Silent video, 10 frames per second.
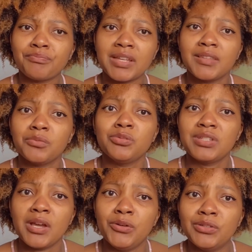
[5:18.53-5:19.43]
They will
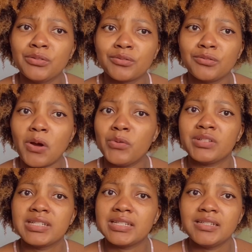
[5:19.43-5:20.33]
tell you all
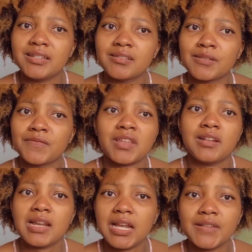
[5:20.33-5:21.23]
the details of
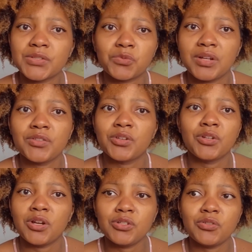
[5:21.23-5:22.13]
their lives, why they're
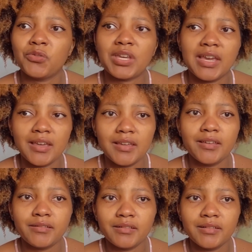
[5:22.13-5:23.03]
not
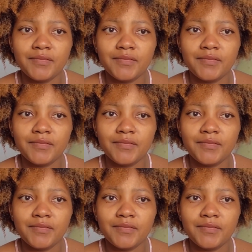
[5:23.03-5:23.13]
okay.